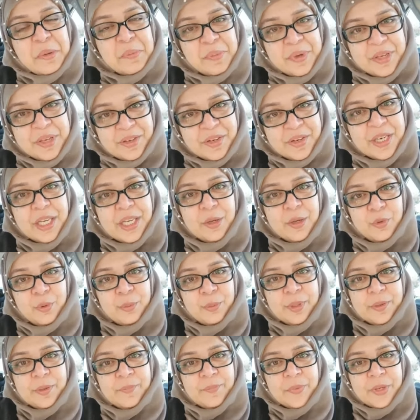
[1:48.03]
Be a real
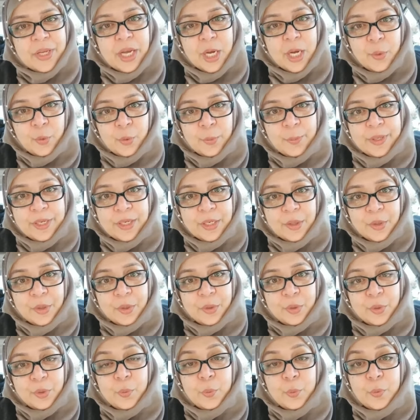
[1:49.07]
woman. A woman
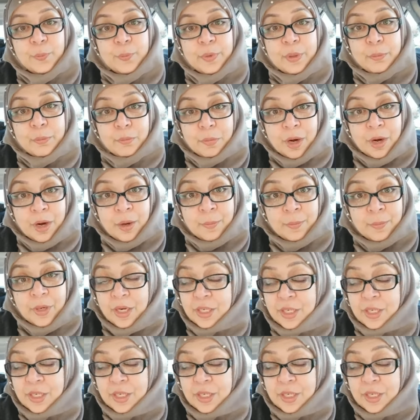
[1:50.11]
who would be mom,